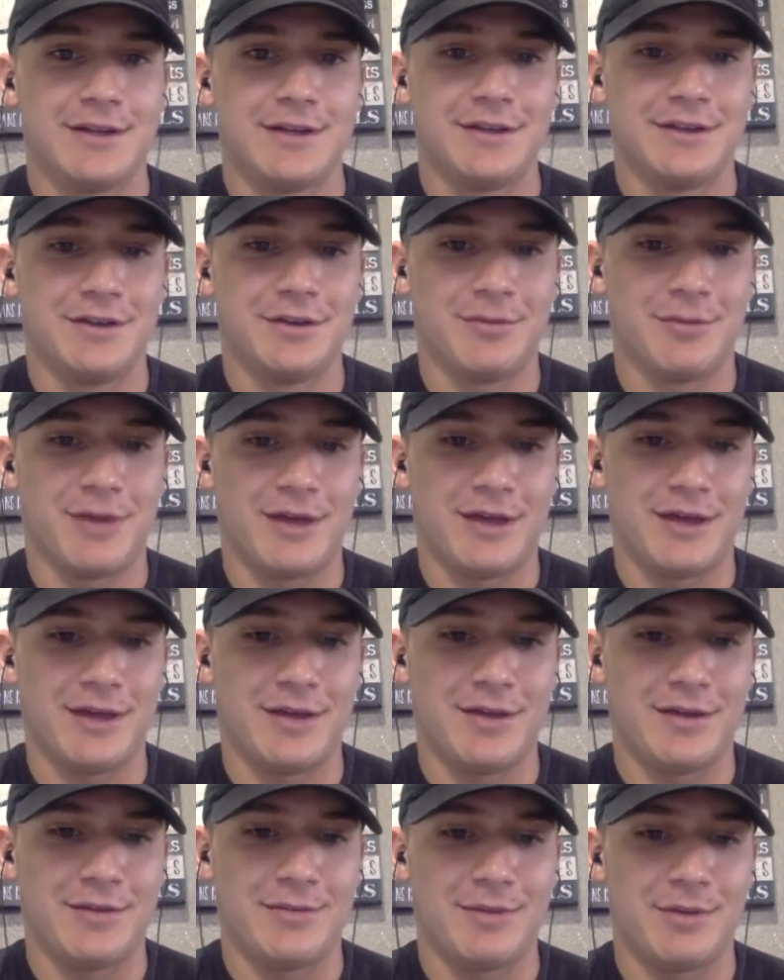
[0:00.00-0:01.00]
You know,
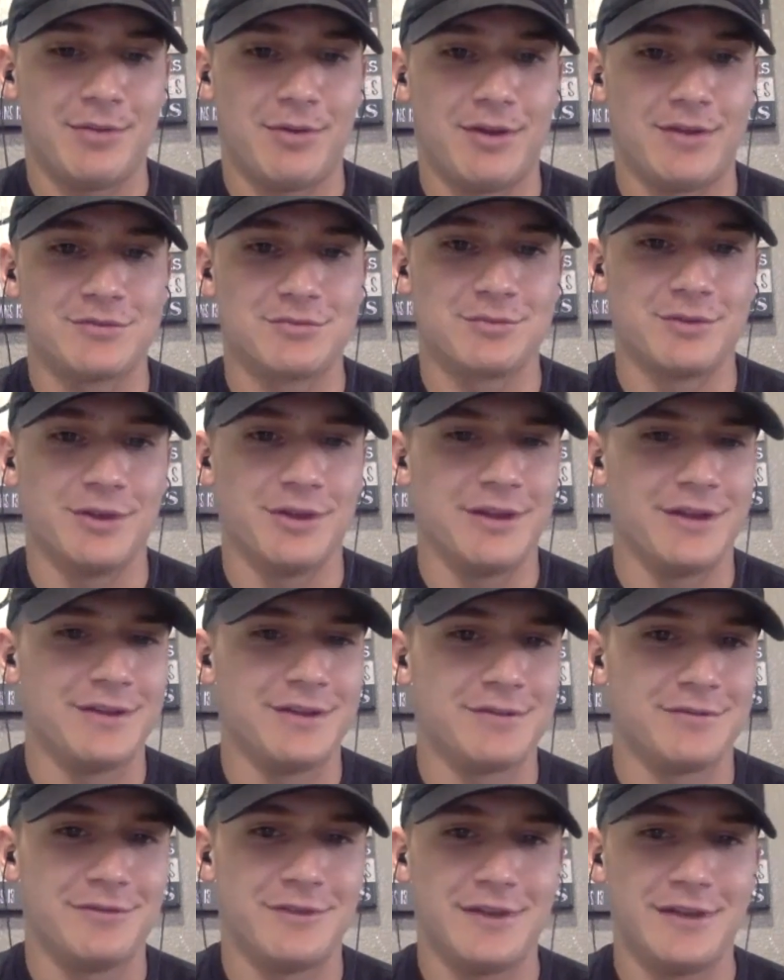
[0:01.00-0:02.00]
my wife's really
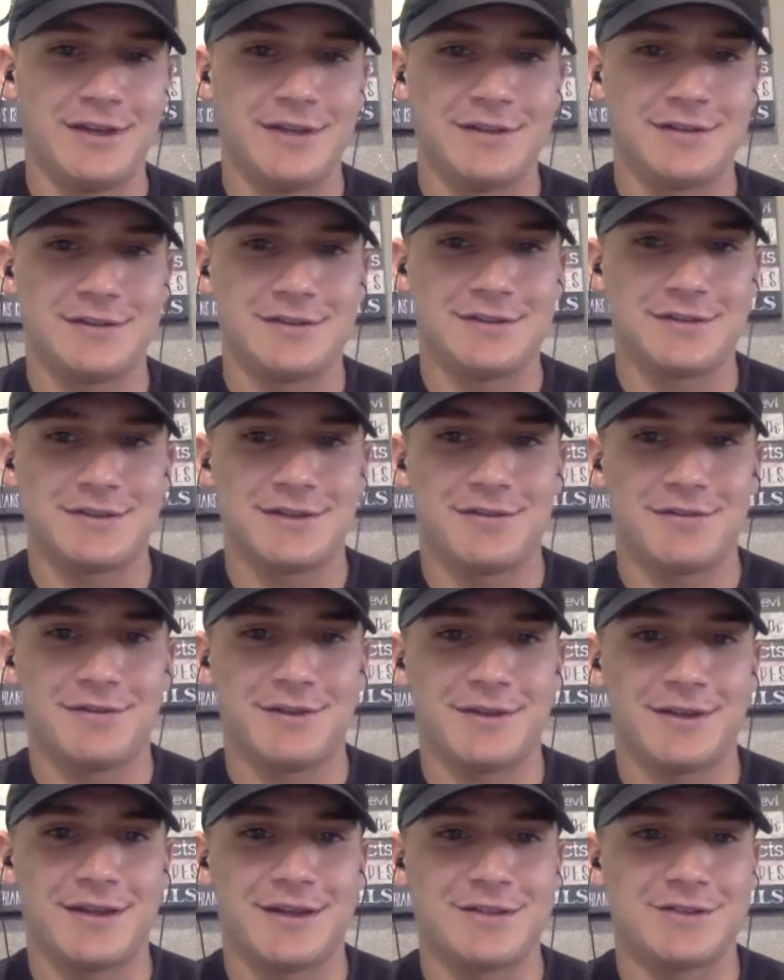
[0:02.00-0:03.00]
into fitness and stuff
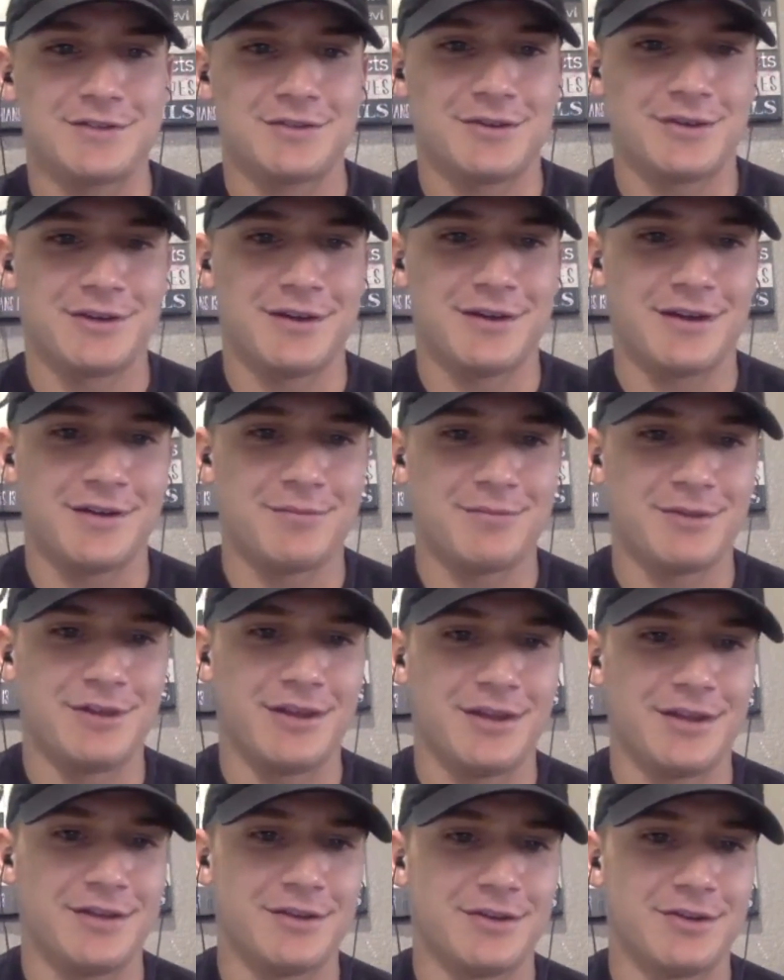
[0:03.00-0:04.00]
like that, so I've been
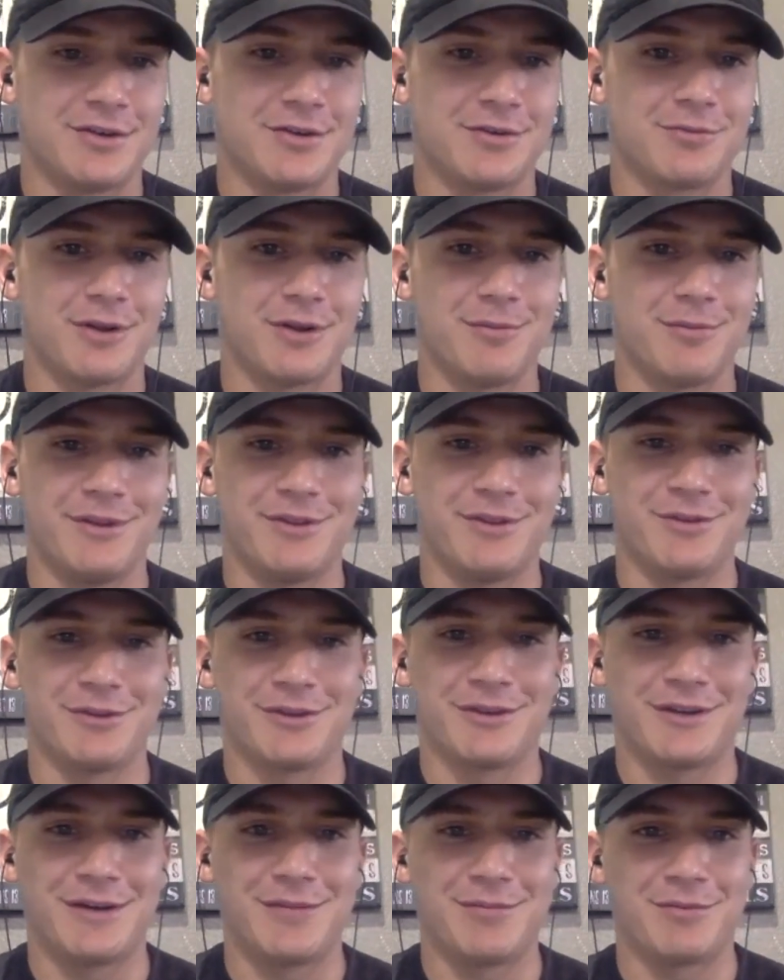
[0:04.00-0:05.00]
letting her run me through
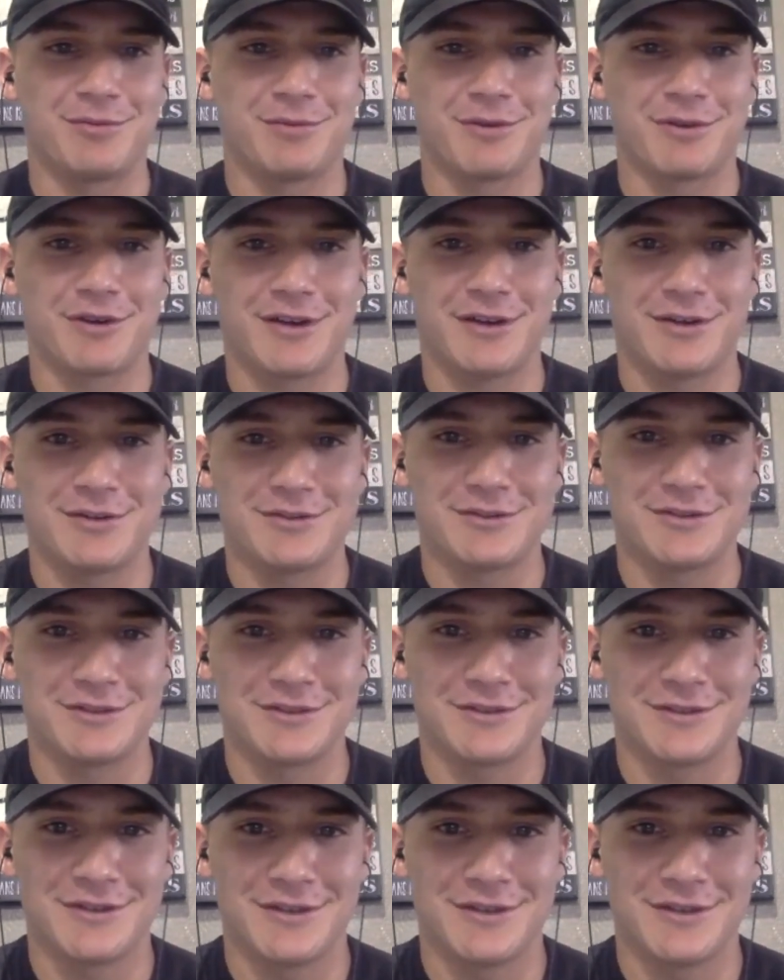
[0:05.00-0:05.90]
a couple workouts and